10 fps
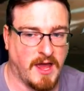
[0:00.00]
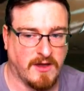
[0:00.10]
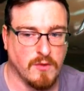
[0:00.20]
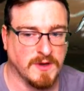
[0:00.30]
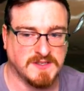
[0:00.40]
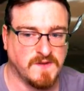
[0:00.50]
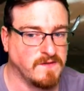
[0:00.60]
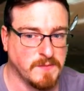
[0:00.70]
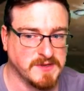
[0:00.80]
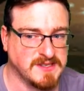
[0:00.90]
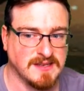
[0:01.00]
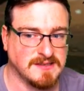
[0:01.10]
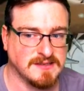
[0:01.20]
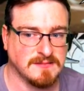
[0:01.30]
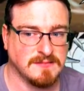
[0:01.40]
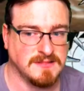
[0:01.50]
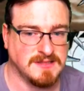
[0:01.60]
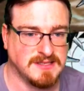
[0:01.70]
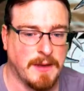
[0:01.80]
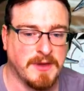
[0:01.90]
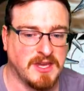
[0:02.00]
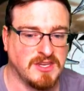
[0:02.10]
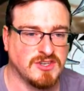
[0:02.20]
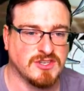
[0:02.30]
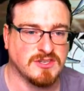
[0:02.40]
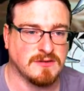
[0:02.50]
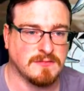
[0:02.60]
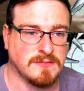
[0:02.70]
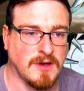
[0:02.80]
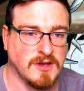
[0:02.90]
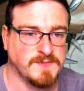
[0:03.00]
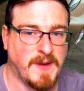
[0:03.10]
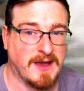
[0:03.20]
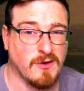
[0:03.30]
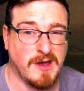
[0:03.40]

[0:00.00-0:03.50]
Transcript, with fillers: like almost 50% damage goes back, or